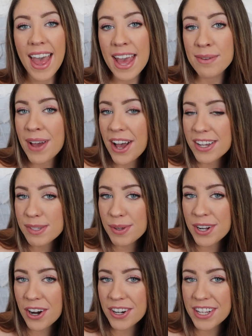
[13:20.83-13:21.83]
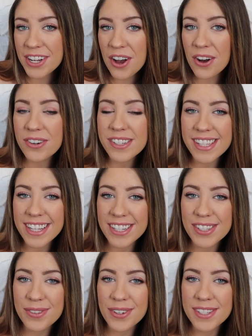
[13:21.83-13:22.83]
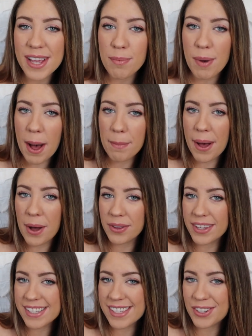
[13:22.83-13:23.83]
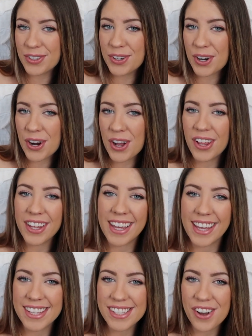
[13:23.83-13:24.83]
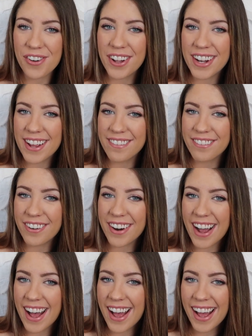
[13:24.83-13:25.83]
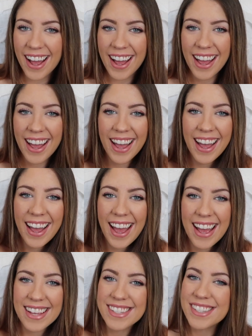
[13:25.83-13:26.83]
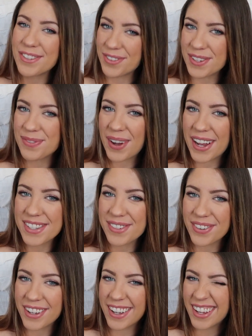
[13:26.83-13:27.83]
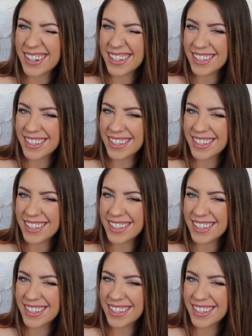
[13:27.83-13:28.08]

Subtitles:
And my husband already knows that as soon as I pop out this little girl, he is going in for a as soon as possible.